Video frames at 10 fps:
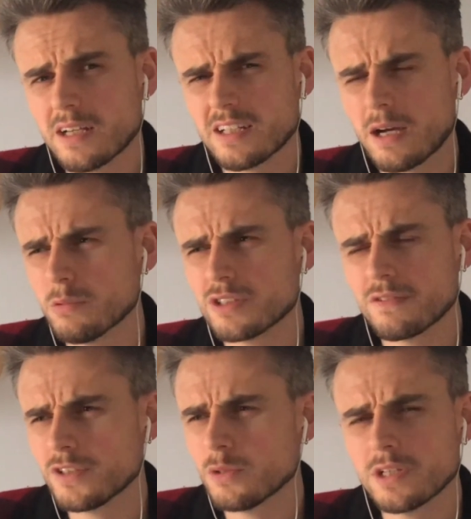I was a
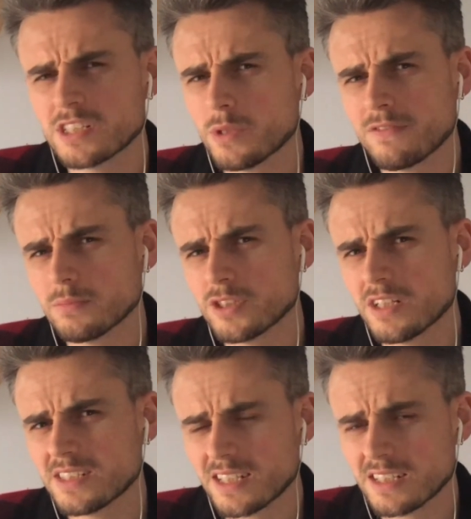few weeks away from
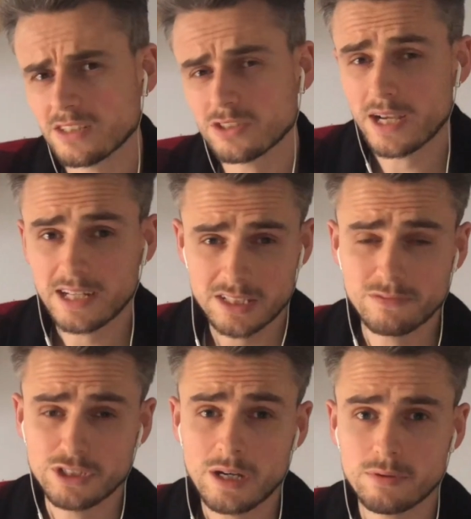turning 16, had to have
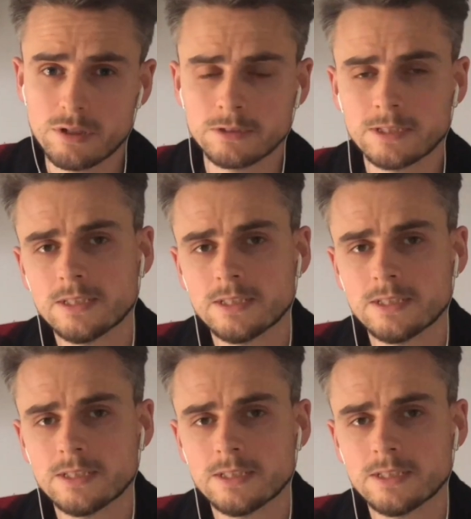a chaperone.